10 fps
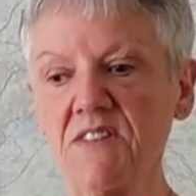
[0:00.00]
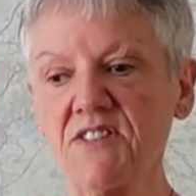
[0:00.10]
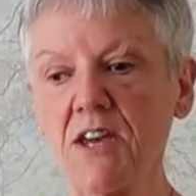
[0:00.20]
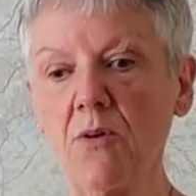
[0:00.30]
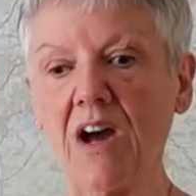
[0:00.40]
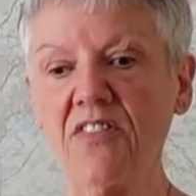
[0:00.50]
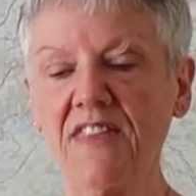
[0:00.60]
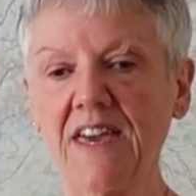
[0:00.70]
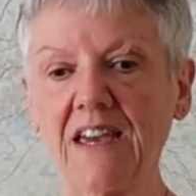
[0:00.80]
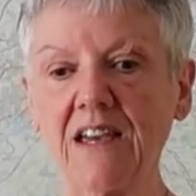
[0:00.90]
So I
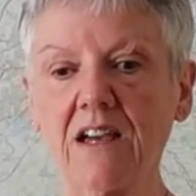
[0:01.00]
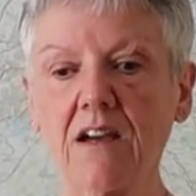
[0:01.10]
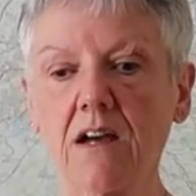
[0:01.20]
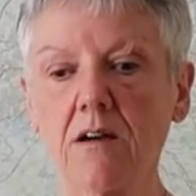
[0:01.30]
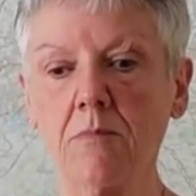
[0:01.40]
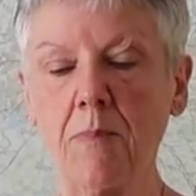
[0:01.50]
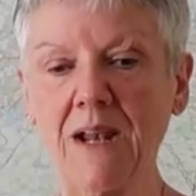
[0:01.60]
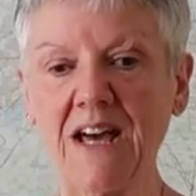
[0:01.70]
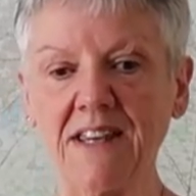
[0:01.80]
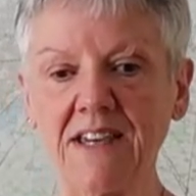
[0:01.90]
think my
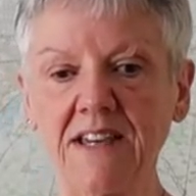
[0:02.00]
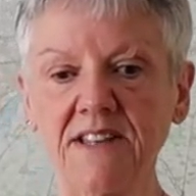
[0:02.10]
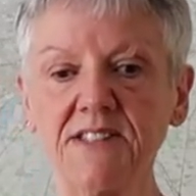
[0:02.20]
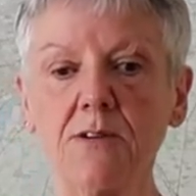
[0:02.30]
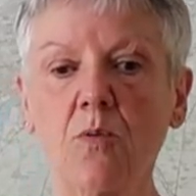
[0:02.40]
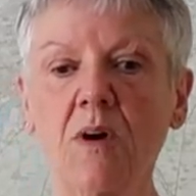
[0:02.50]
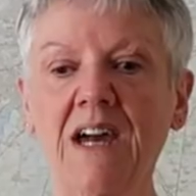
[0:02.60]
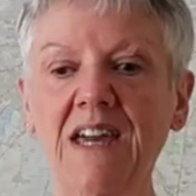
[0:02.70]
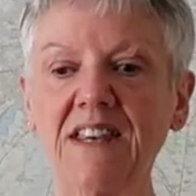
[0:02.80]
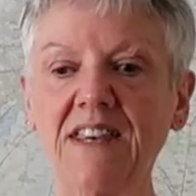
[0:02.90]
plan is when
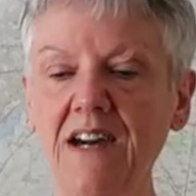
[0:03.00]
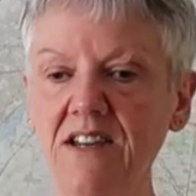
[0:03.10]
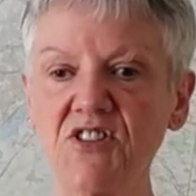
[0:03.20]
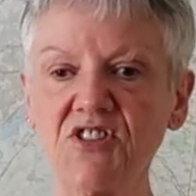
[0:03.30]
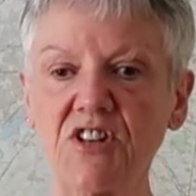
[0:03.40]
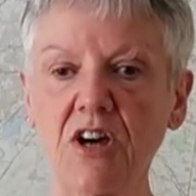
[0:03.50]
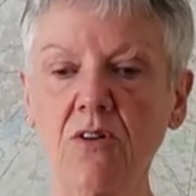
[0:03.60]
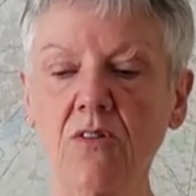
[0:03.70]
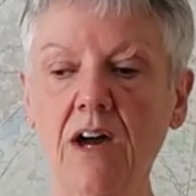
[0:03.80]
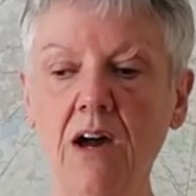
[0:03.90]
I hit 9
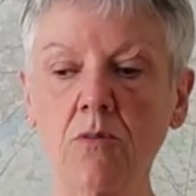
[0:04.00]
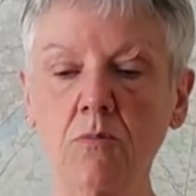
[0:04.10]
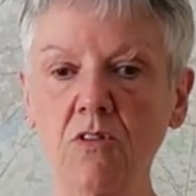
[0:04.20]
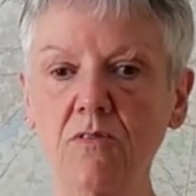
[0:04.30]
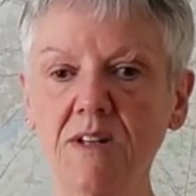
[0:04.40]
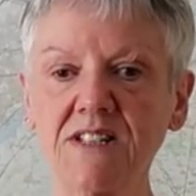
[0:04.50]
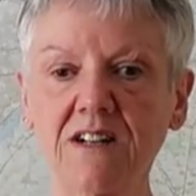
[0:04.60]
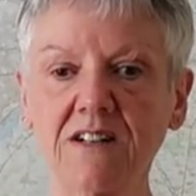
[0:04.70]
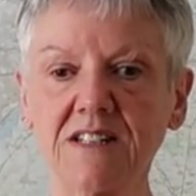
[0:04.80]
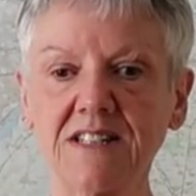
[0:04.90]
stone, I will move my
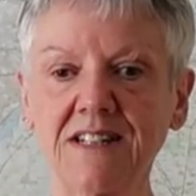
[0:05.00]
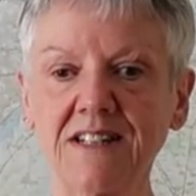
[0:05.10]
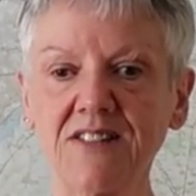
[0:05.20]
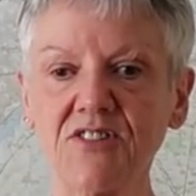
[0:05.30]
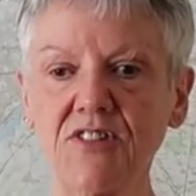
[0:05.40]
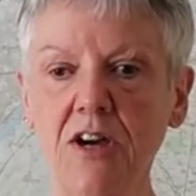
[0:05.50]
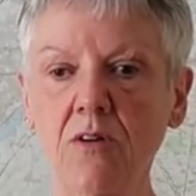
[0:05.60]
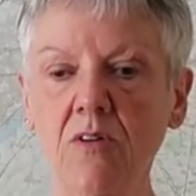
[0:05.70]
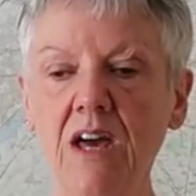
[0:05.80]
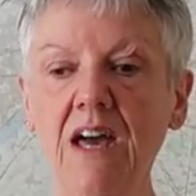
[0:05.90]
target to 9
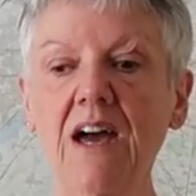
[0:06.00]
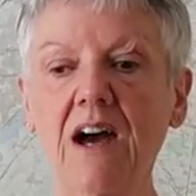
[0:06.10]
stone,